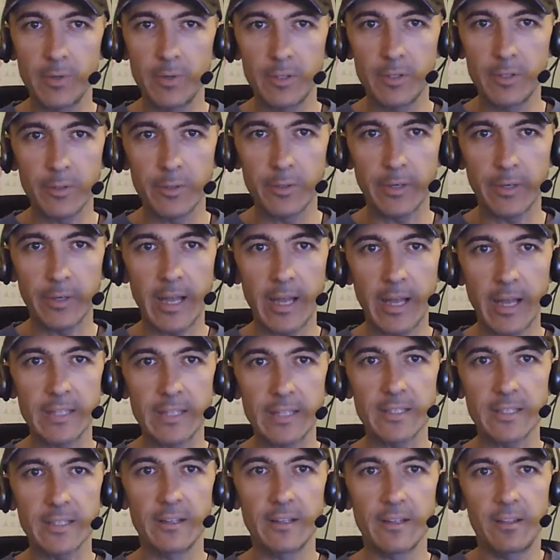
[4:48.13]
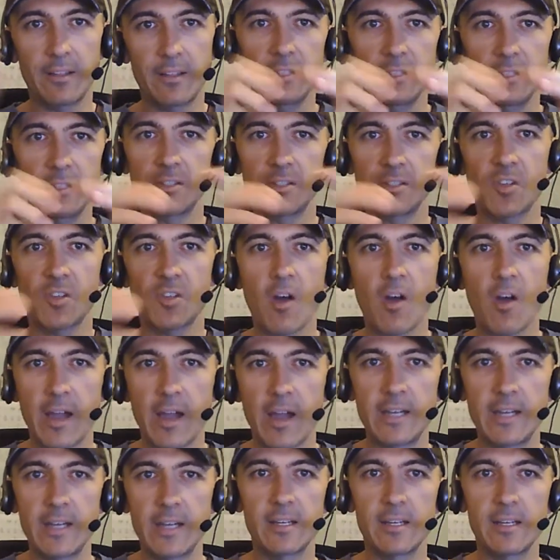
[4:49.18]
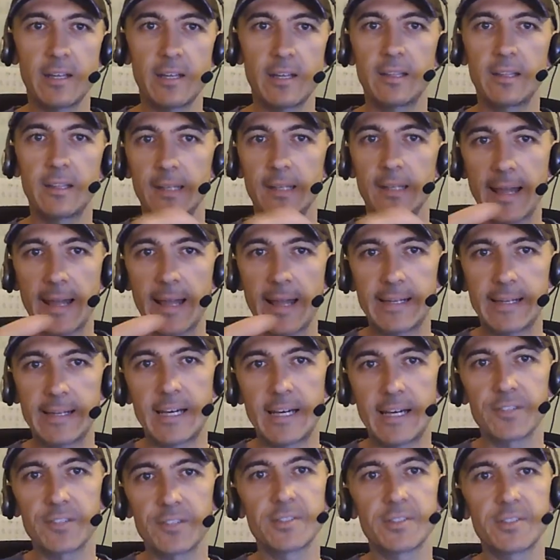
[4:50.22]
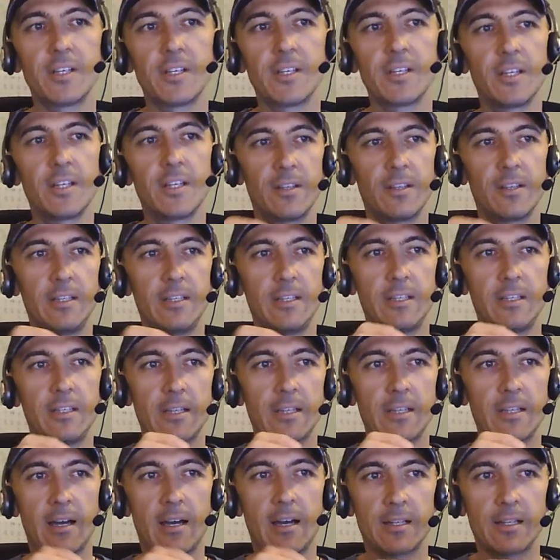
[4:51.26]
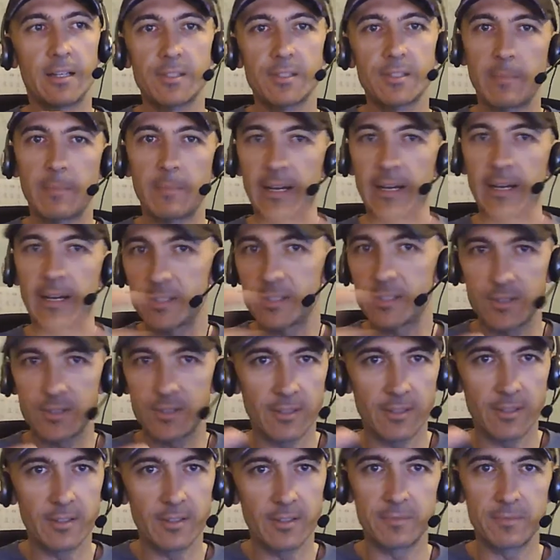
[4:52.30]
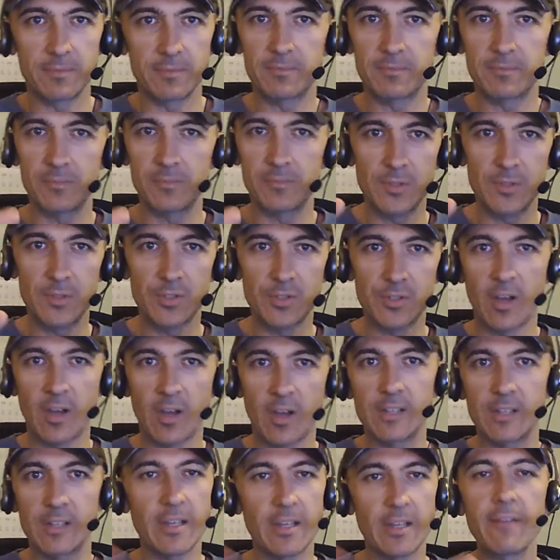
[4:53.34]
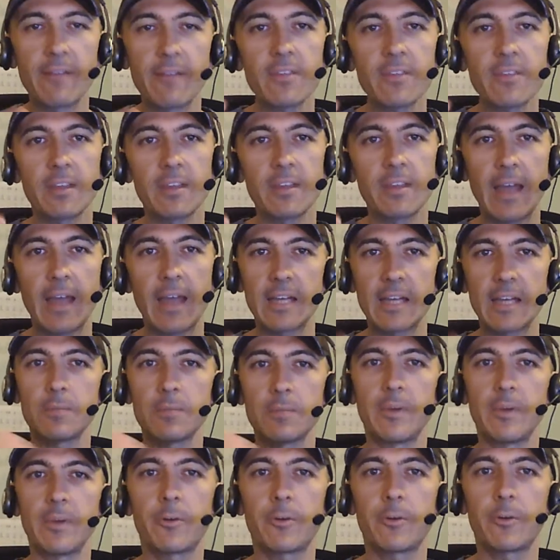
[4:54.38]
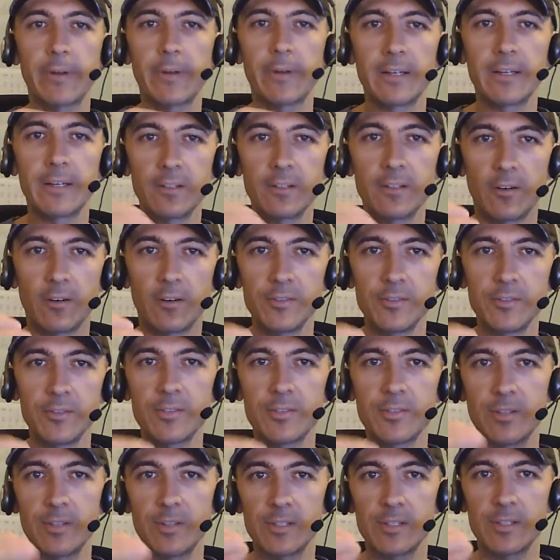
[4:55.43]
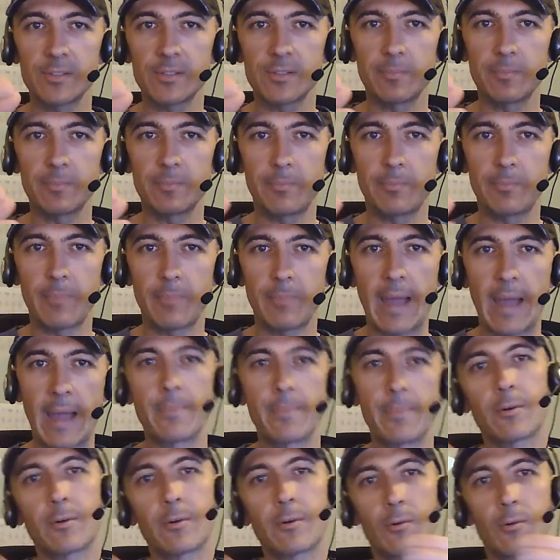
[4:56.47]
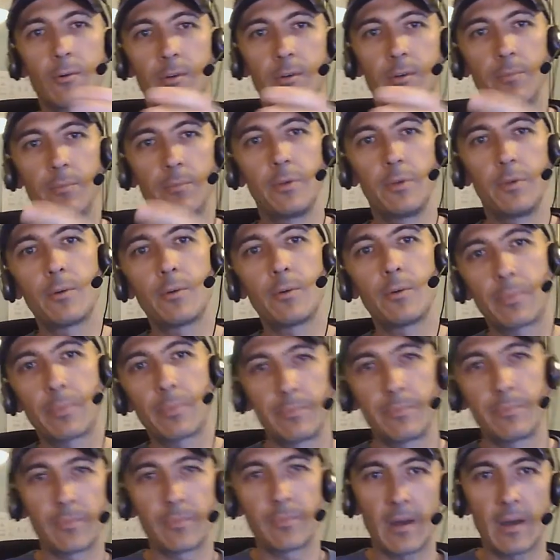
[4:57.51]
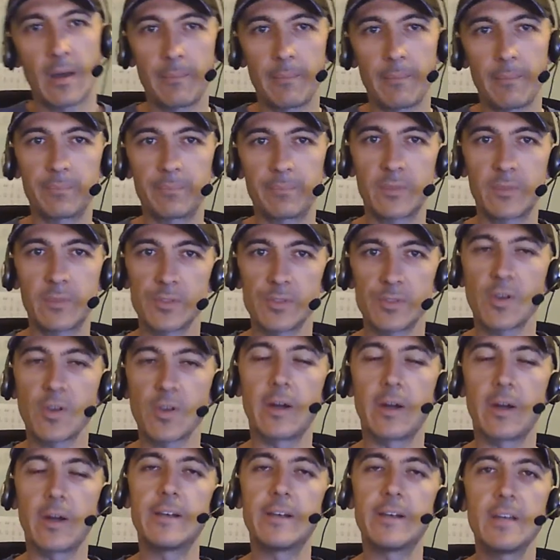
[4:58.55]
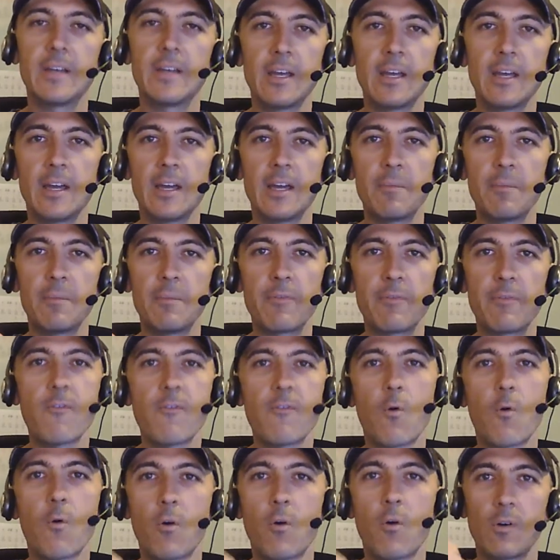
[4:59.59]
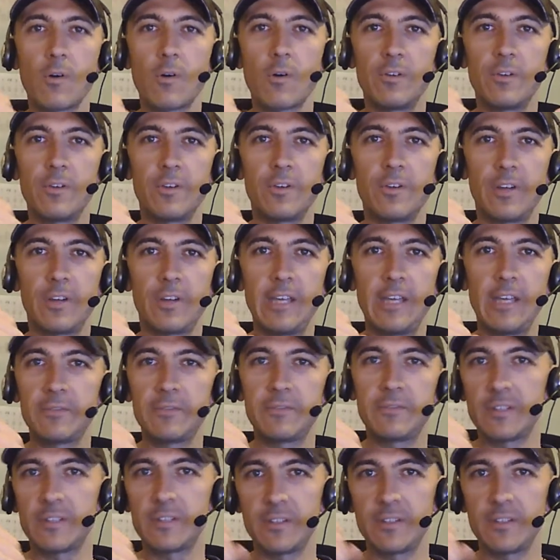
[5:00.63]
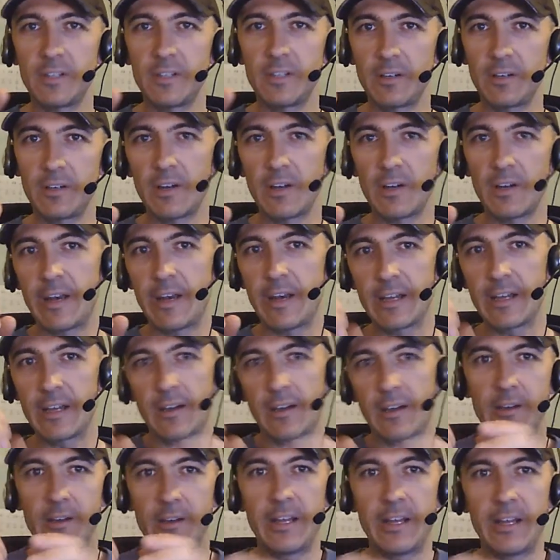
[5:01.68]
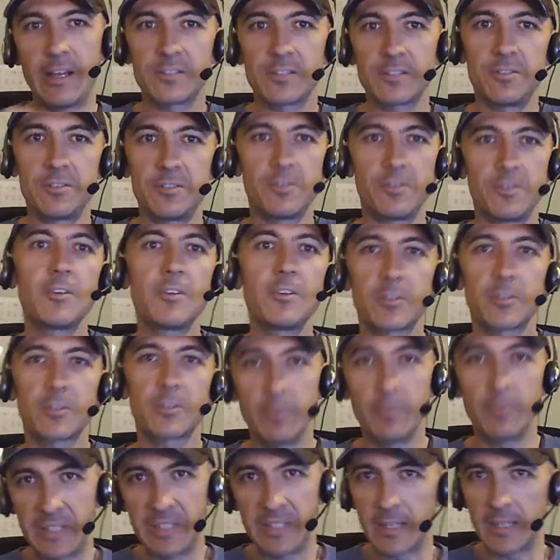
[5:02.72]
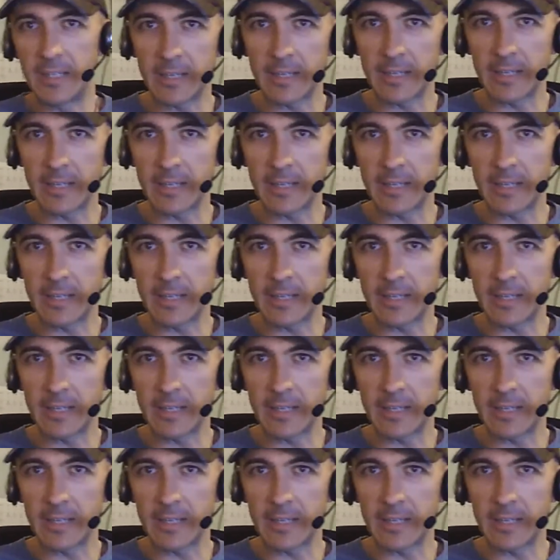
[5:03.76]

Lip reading: create the design, the layout, the schematics, the size. Everything had to be created onto this paper or computer design before even an ounce of dirt could be dug